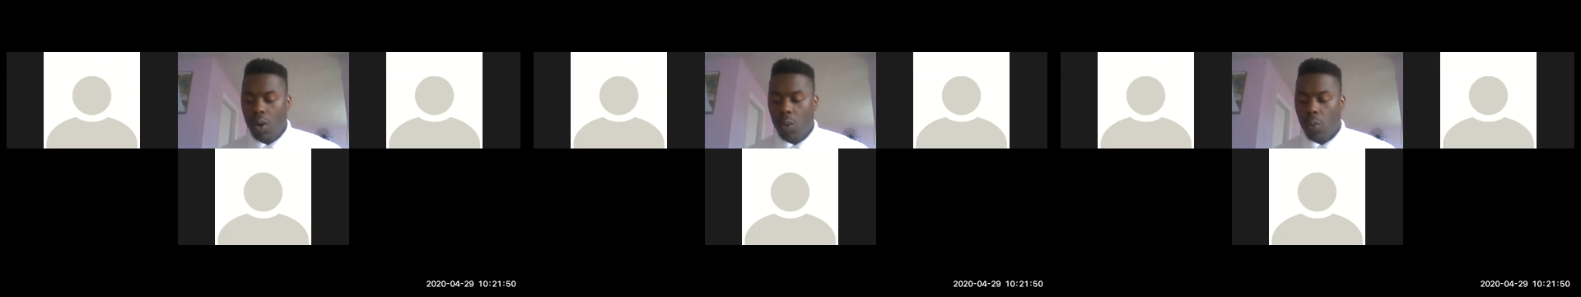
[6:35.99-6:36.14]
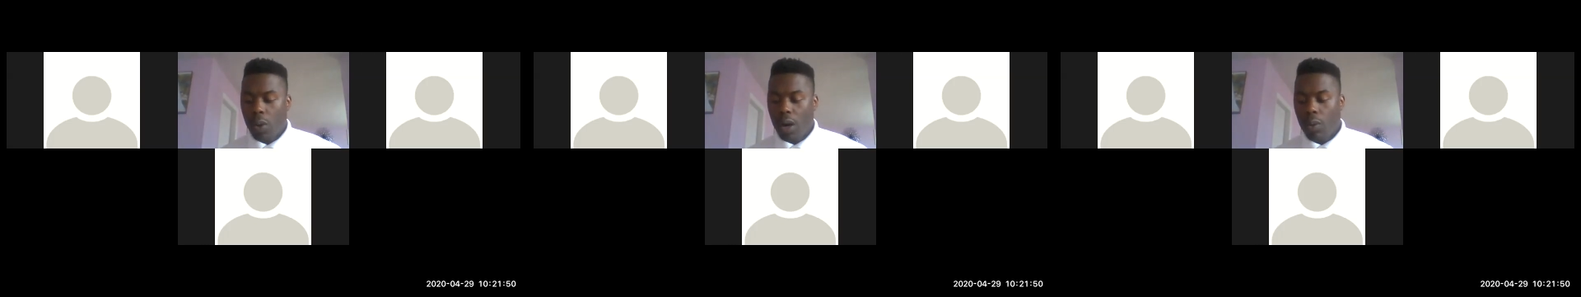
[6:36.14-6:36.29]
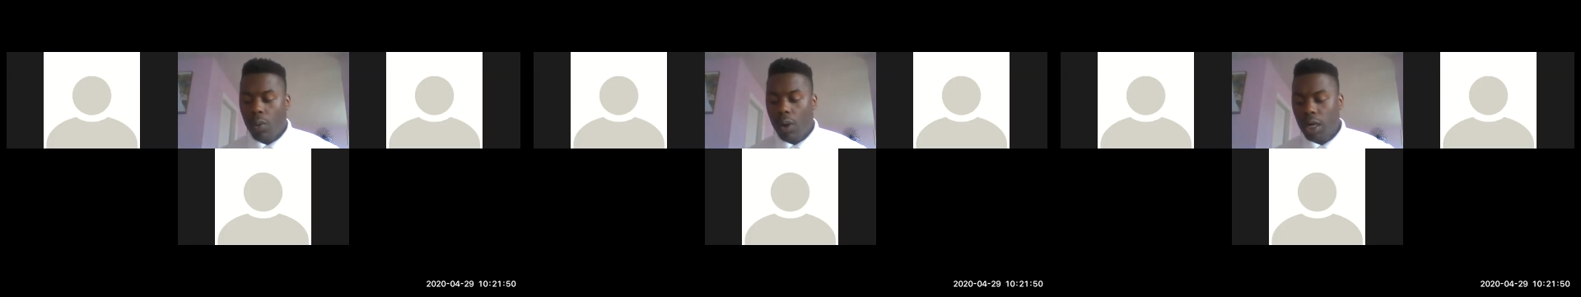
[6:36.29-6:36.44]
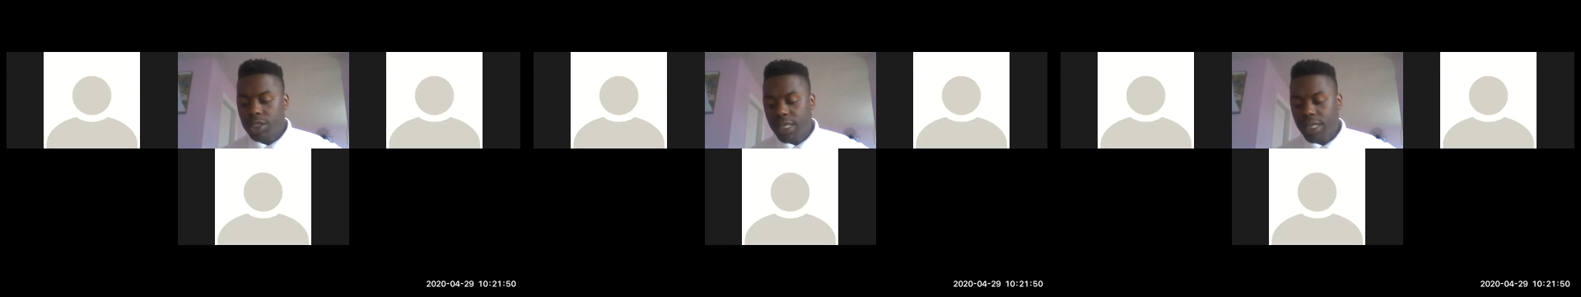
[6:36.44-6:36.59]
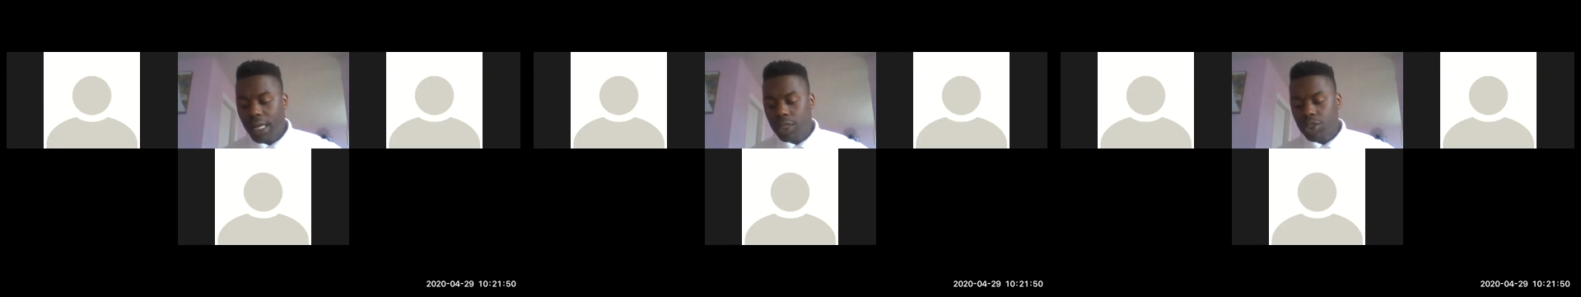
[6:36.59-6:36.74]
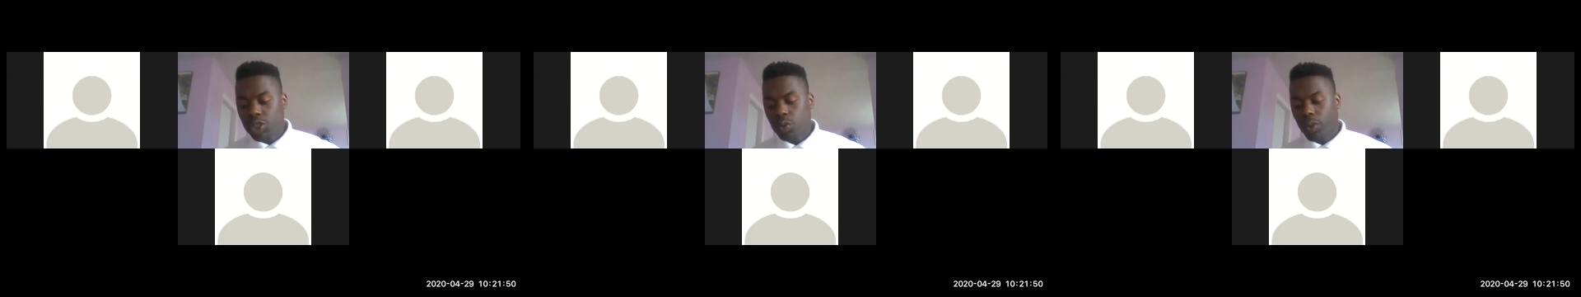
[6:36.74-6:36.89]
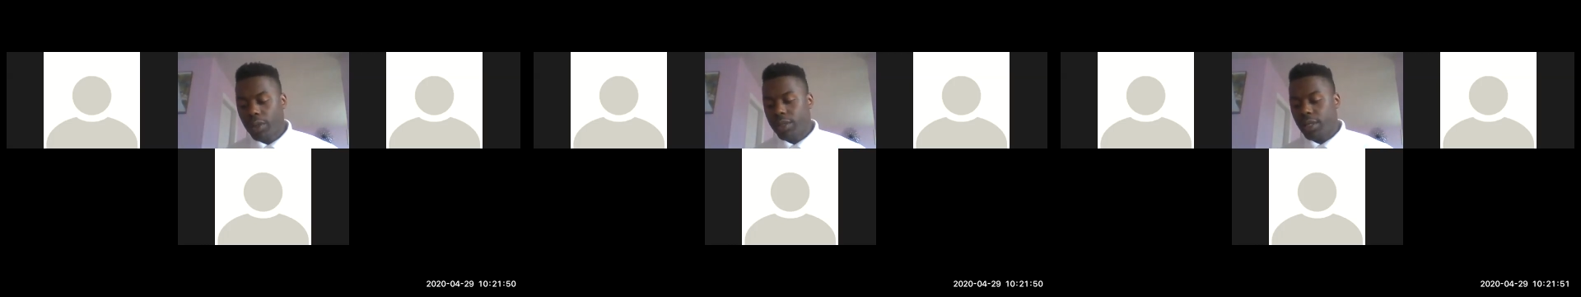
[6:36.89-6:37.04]
What I want to
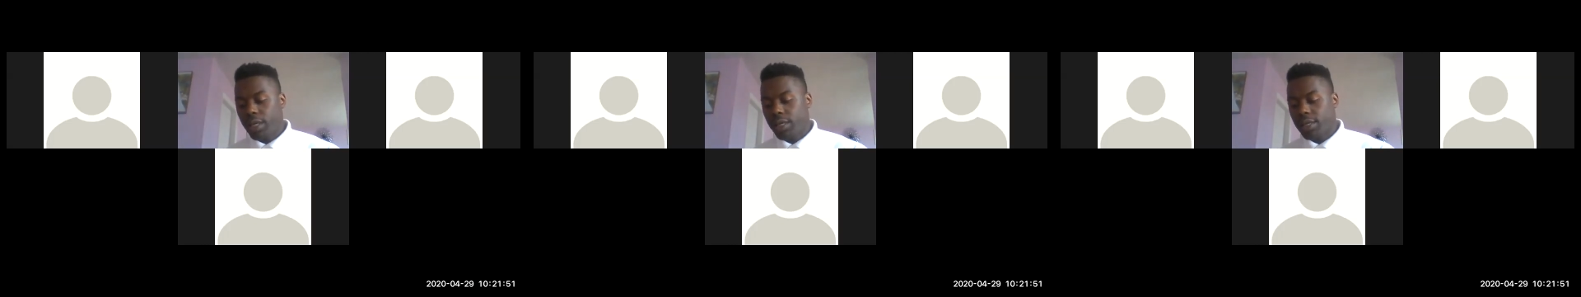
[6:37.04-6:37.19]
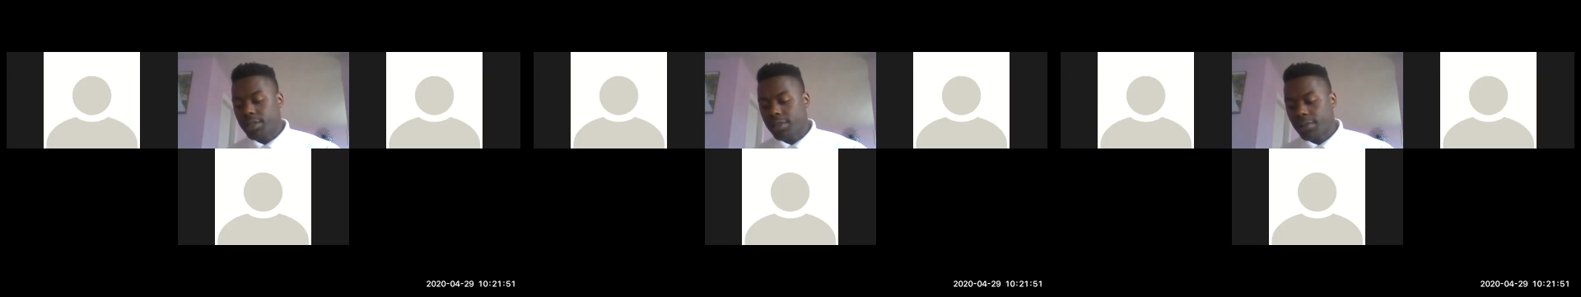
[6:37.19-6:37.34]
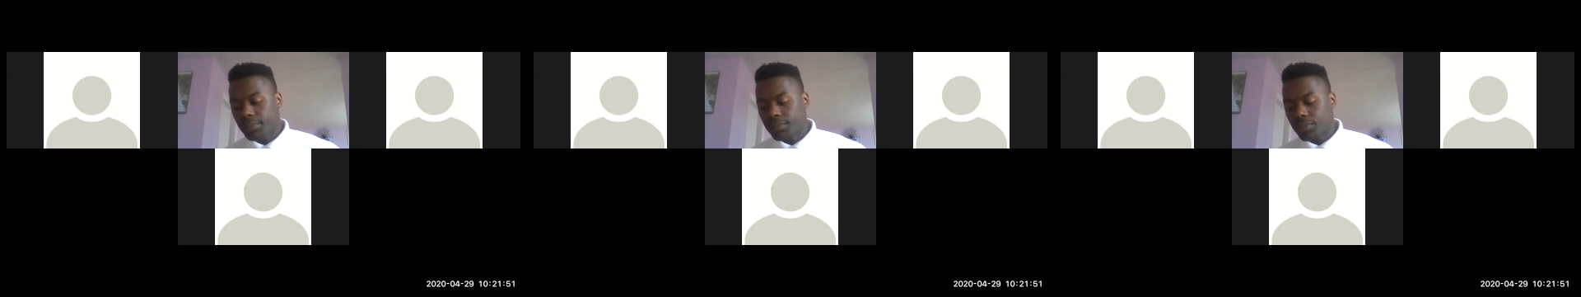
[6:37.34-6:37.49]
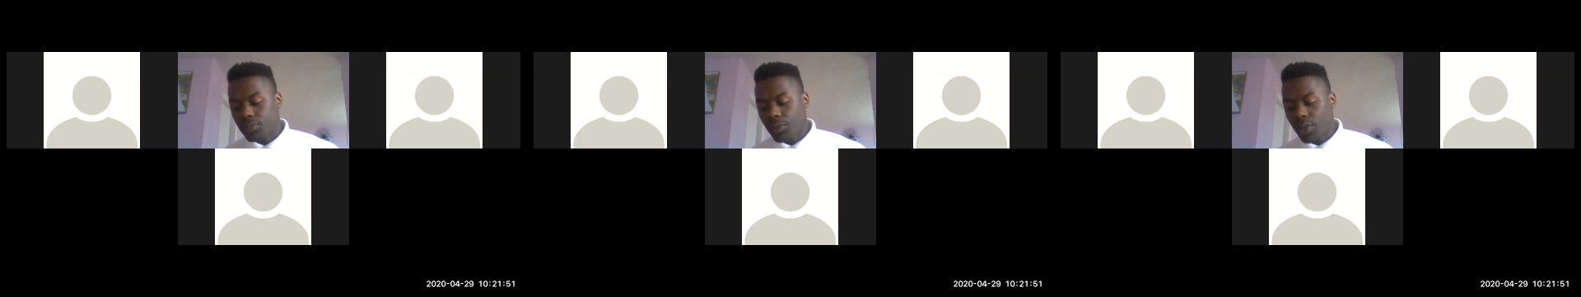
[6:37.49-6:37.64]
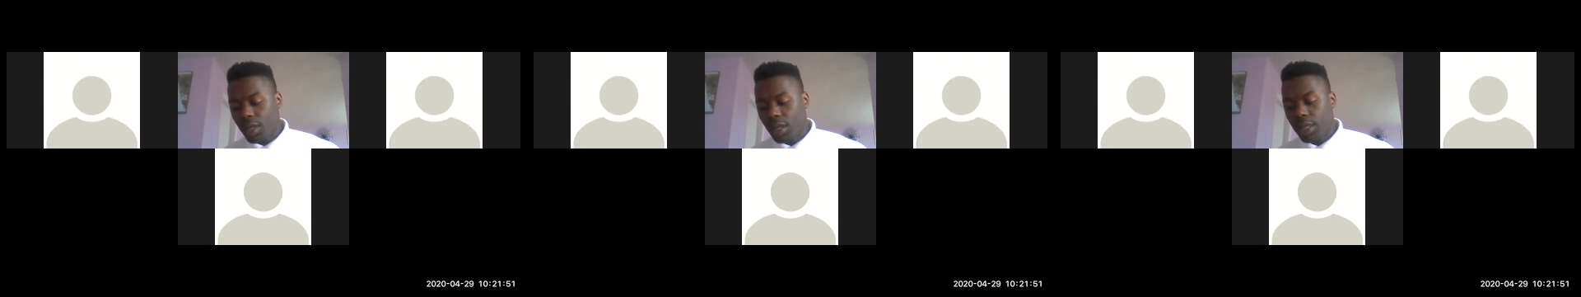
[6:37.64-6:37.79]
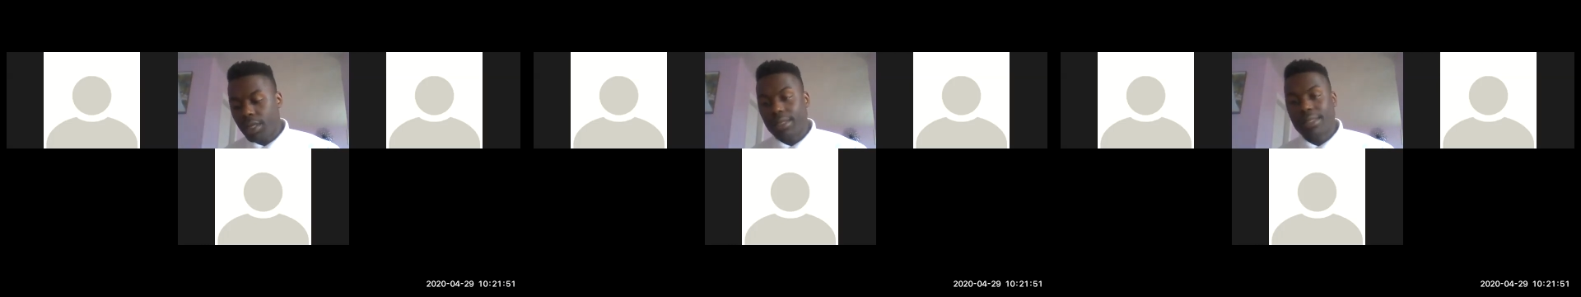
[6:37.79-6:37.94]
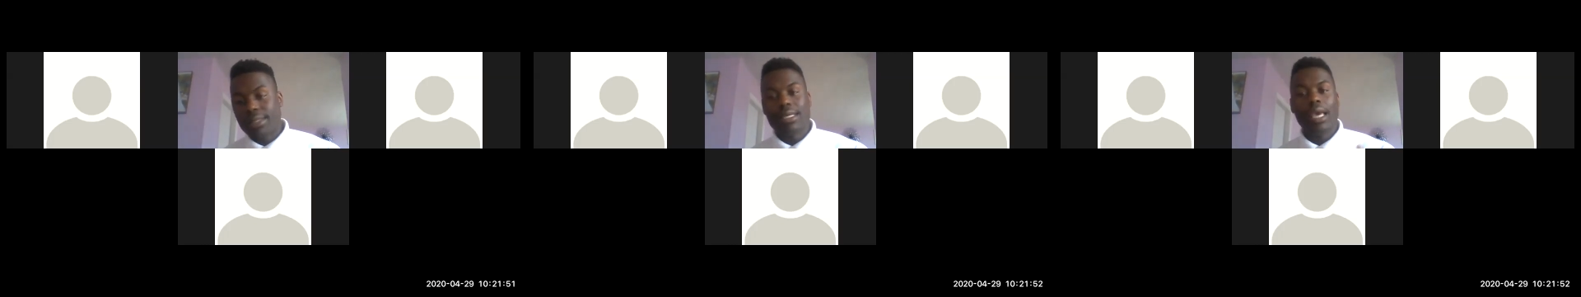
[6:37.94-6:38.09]
challenge you with is
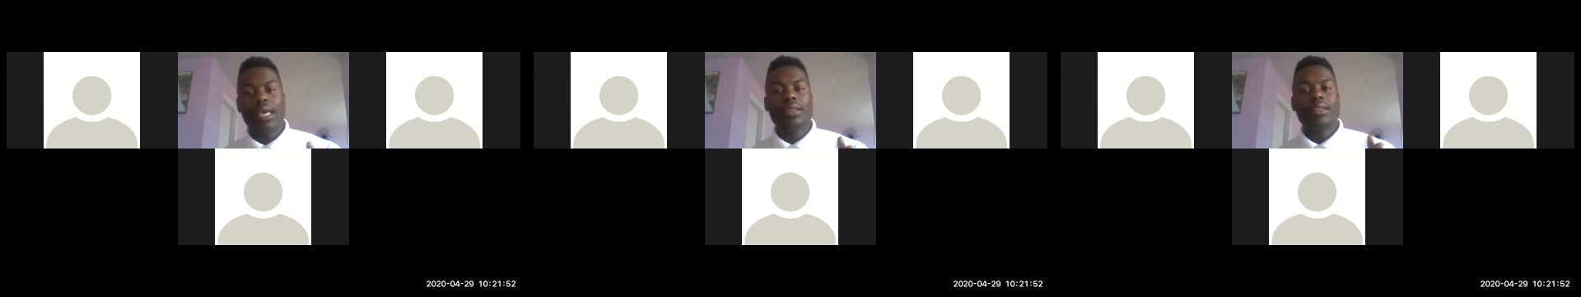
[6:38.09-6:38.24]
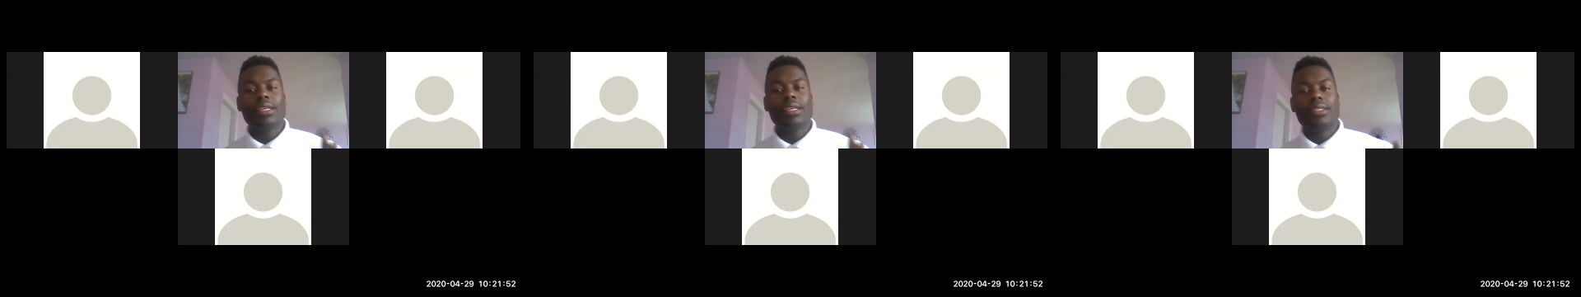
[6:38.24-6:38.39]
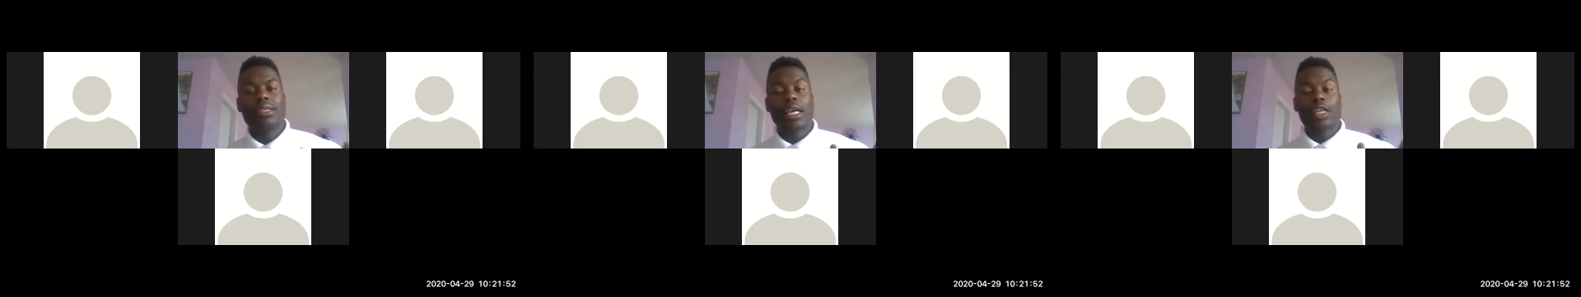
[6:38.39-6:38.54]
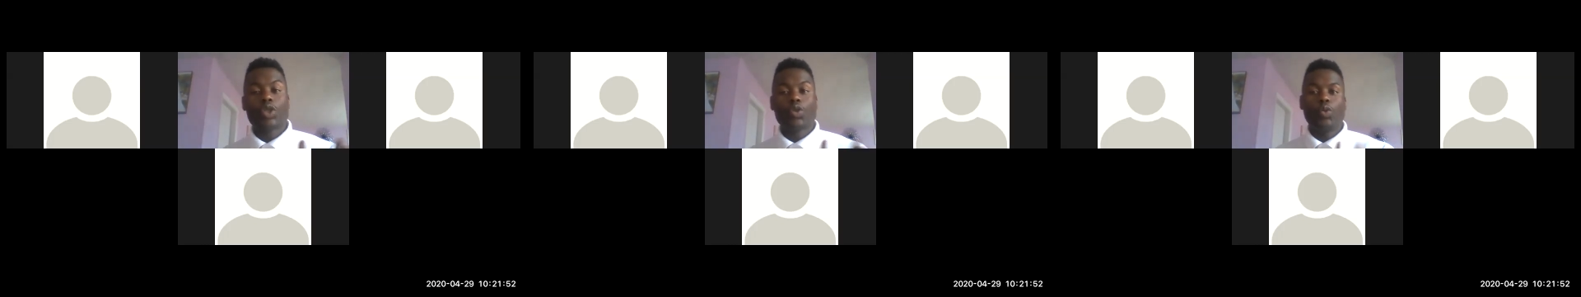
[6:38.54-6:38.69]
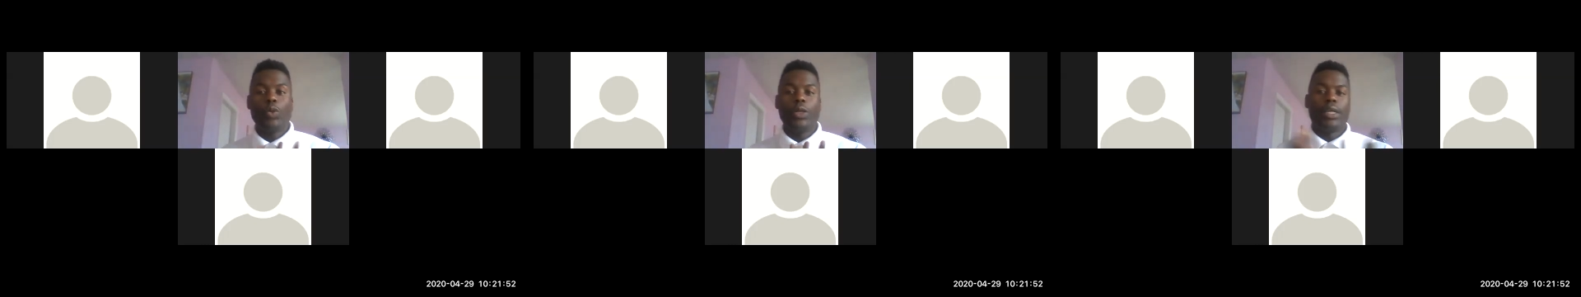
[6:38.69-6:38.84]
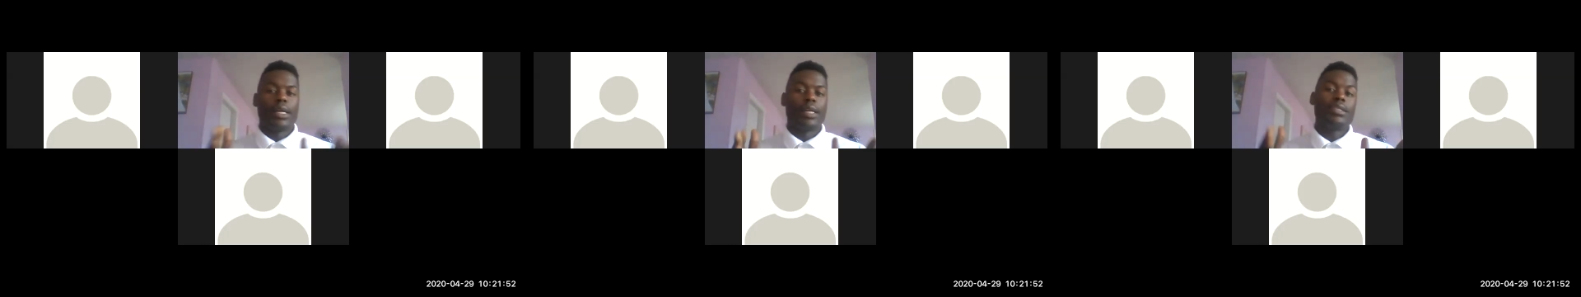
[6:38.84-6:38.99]
take this next week,